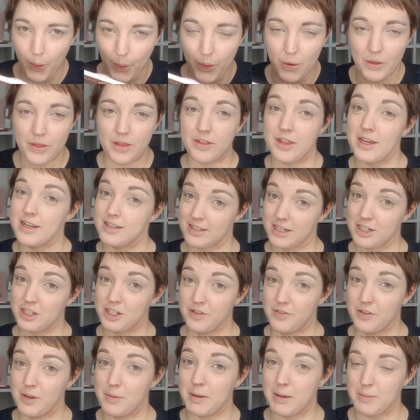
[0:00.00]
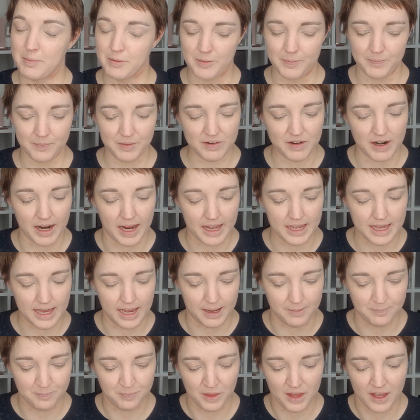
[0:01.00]
the things I do for you people. Right,
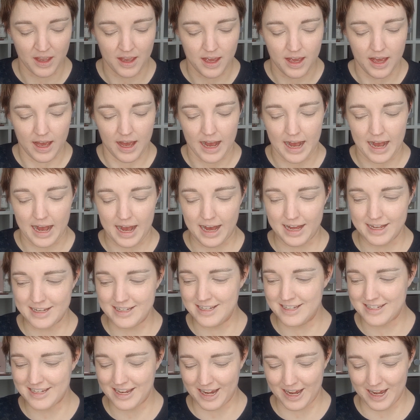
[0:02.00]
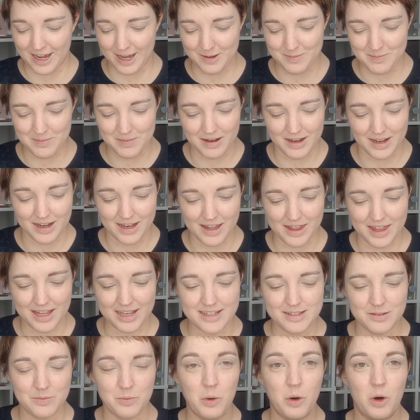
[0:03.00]
okay. And
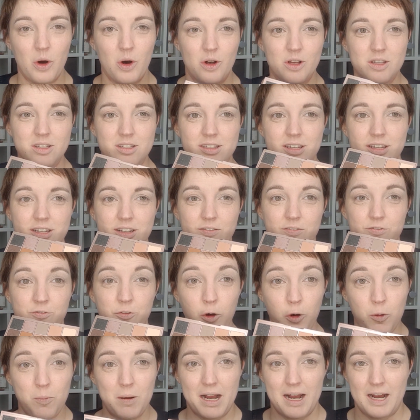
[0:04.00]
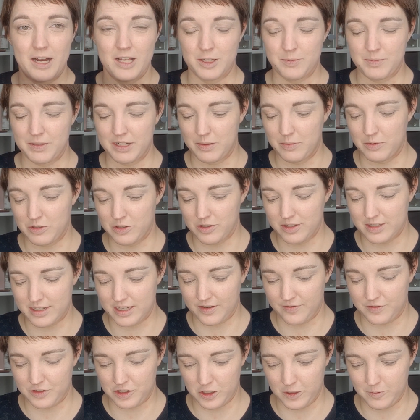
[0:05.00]
this was £4, but it was on
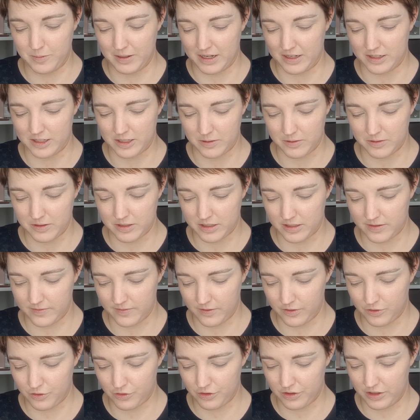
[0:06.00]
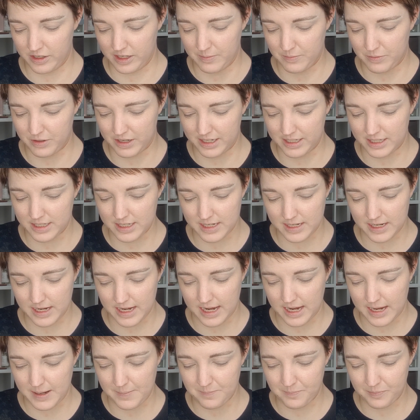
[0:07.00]
sale for £2. So I was truly impressed
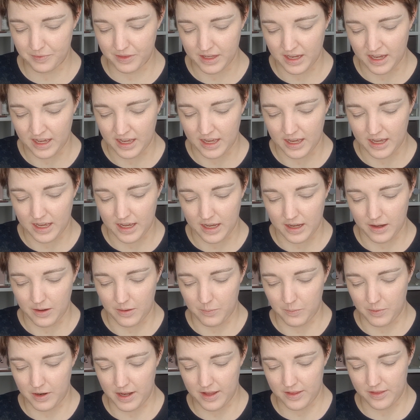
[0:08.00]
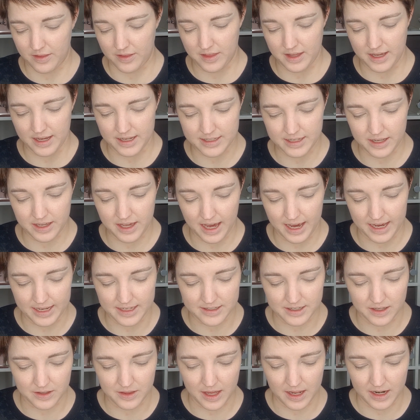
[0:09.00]
with this. Okay,
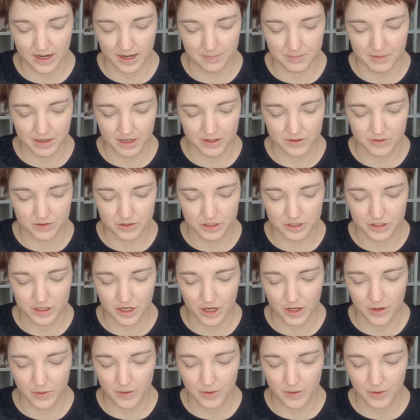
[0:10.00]
so then I'm going to go